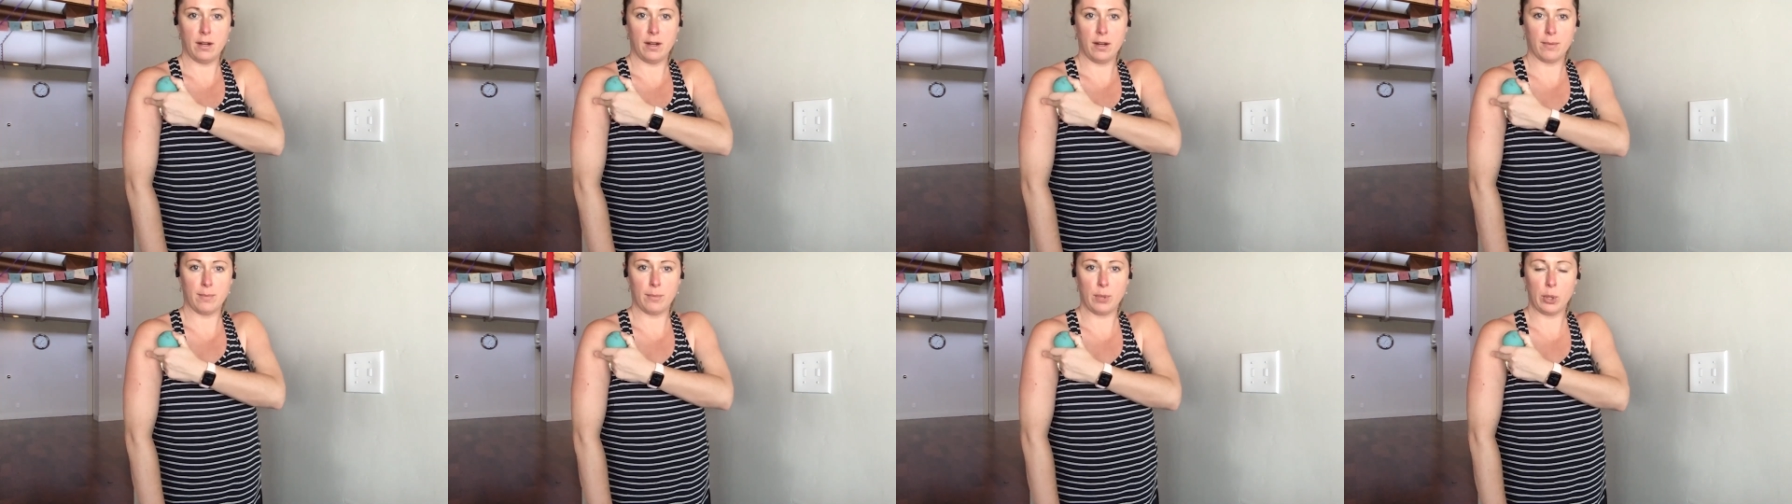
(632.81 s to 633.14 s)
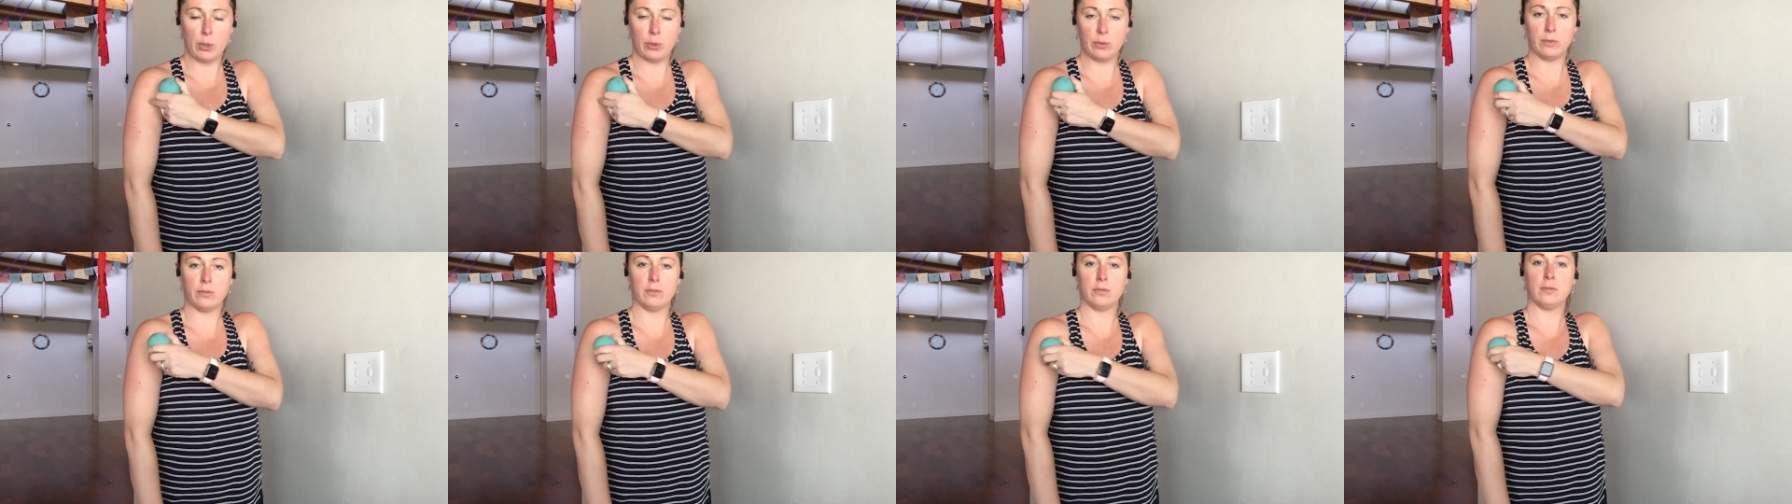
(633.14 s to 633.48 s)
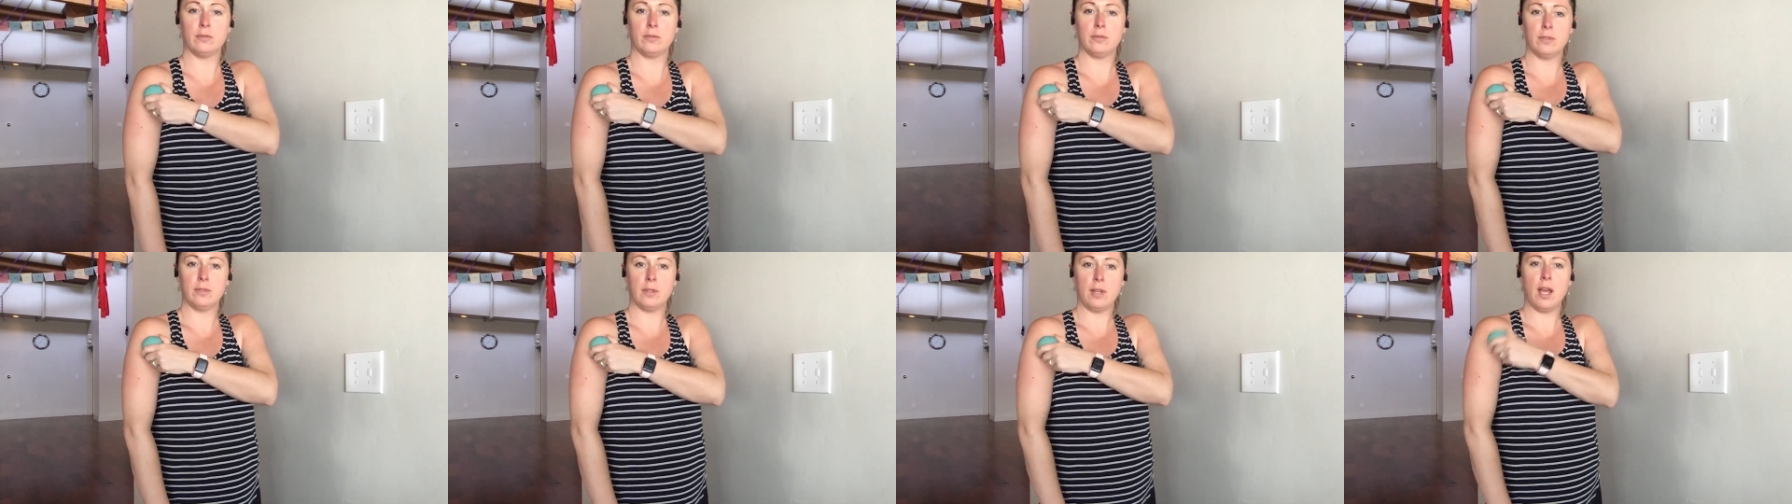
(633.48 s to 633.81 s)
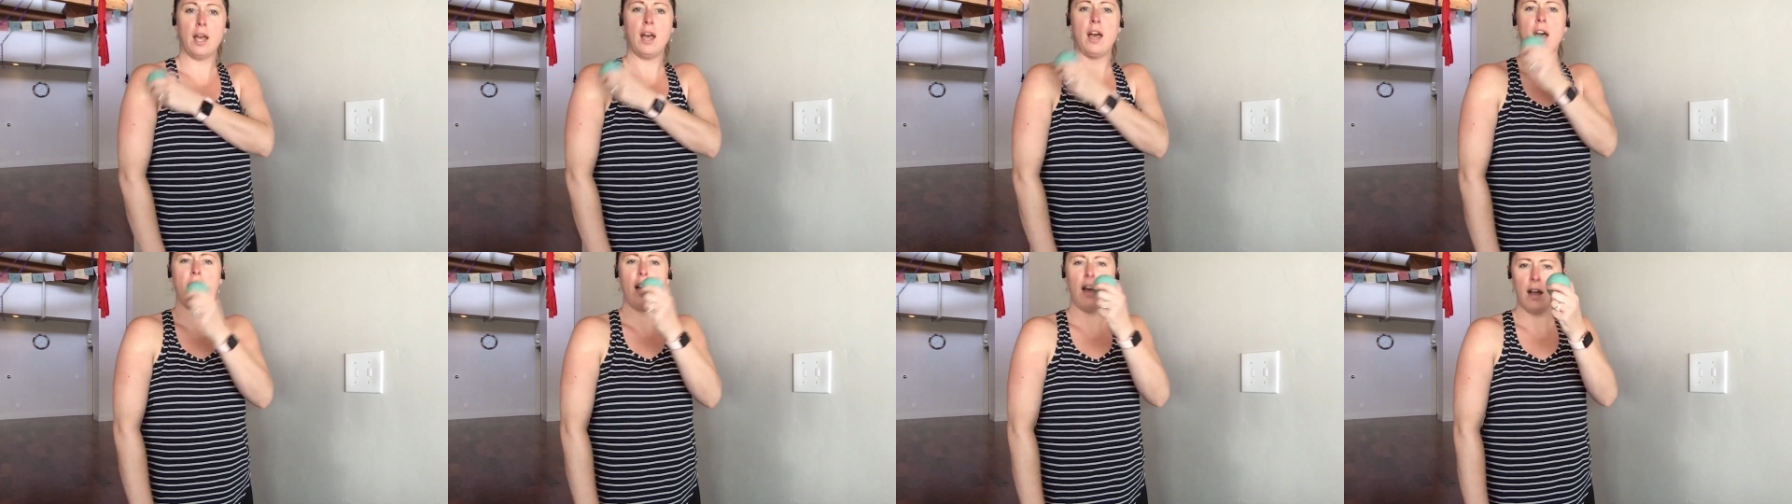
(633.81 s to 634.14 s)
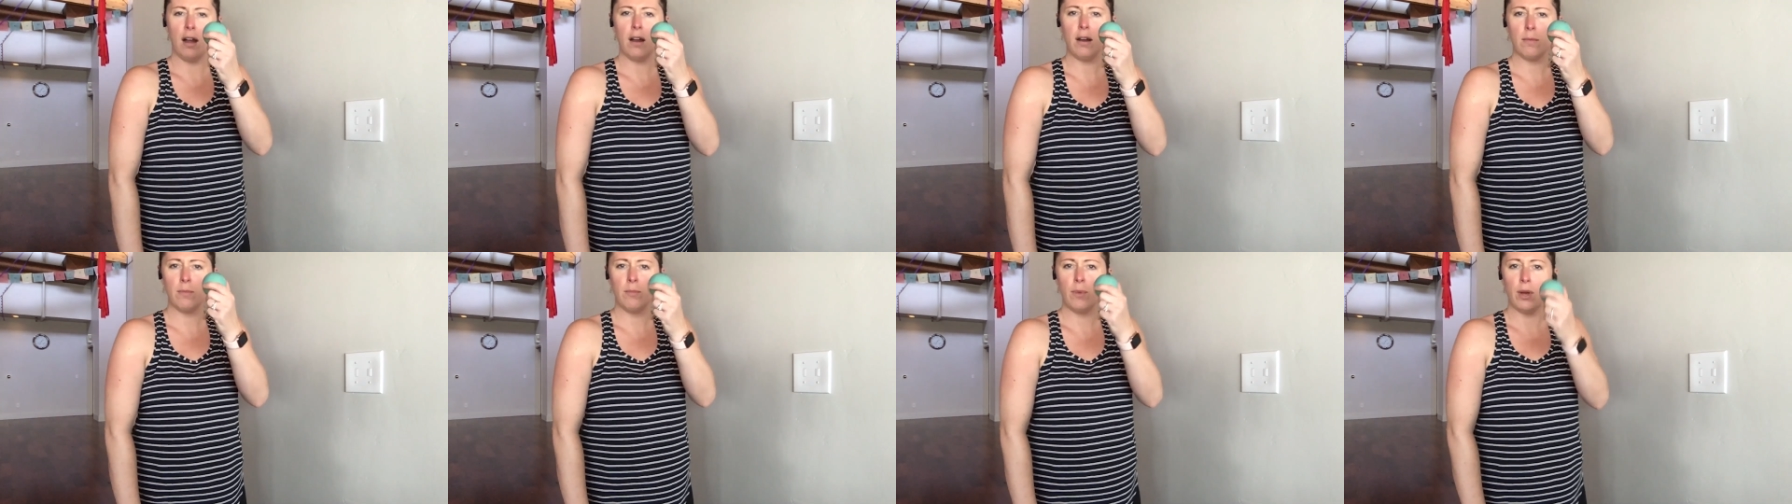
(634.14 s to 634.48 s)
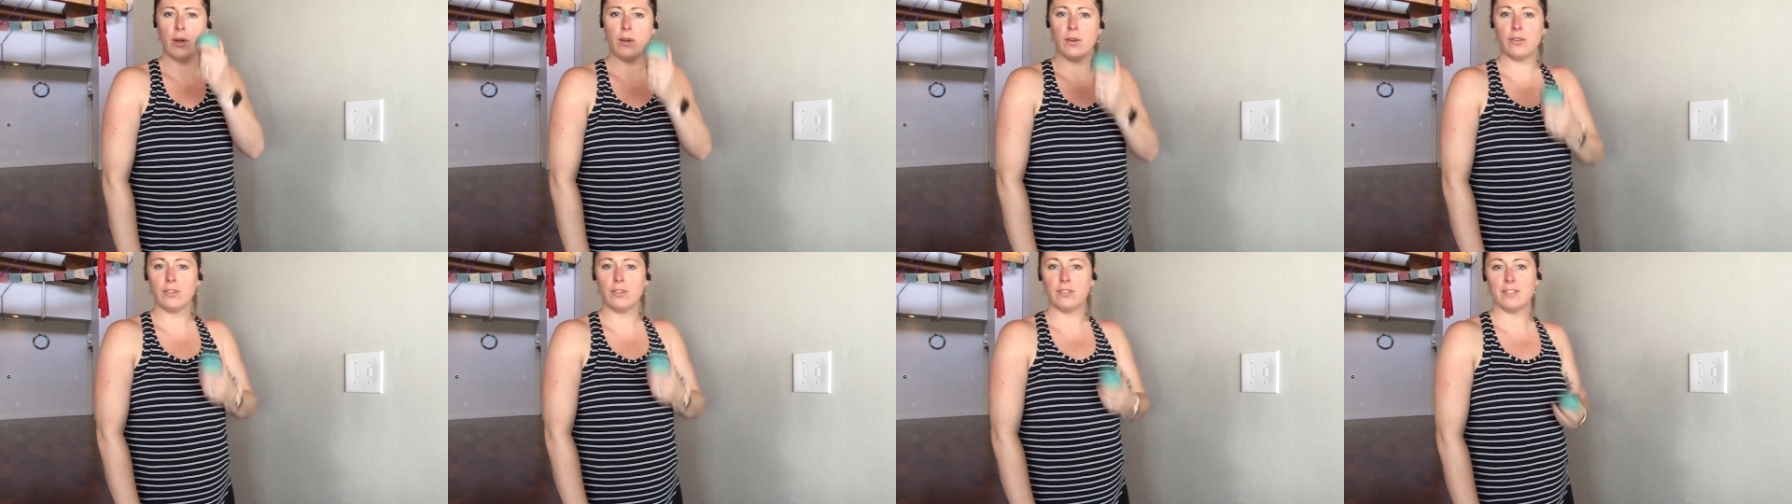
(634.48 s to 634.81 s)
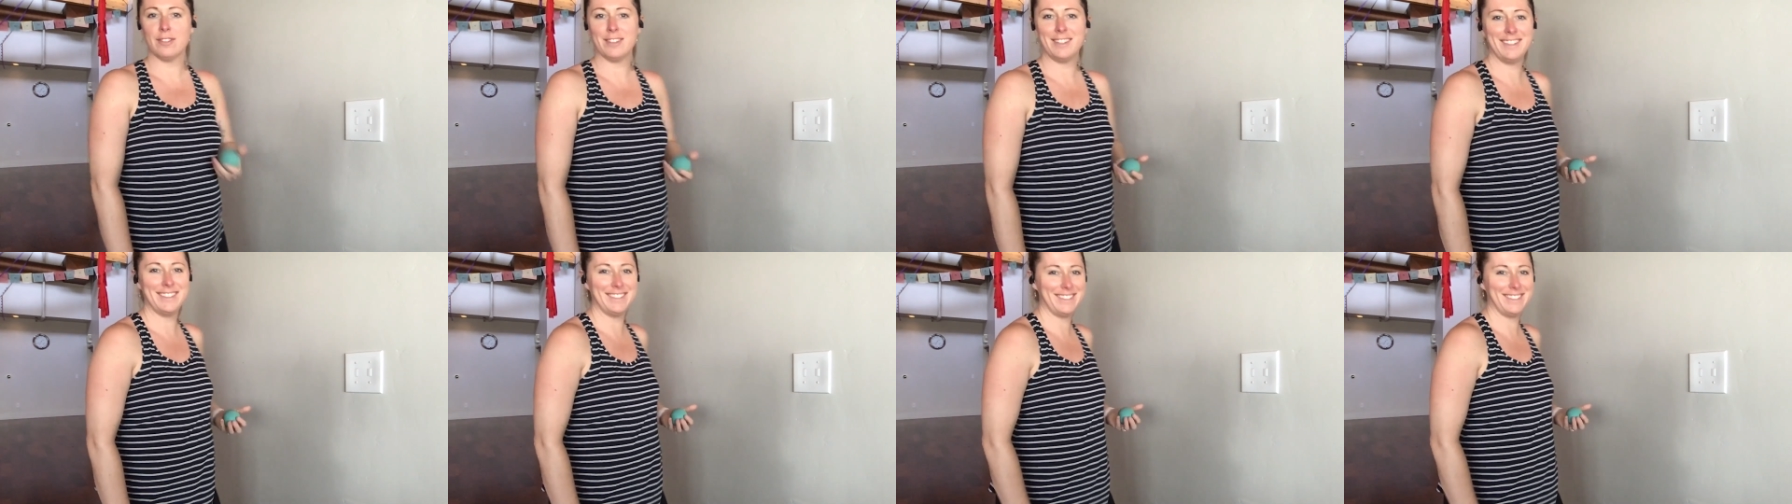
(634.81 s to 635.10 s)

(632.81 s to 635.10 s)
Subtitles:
Arm bone. Arm bone.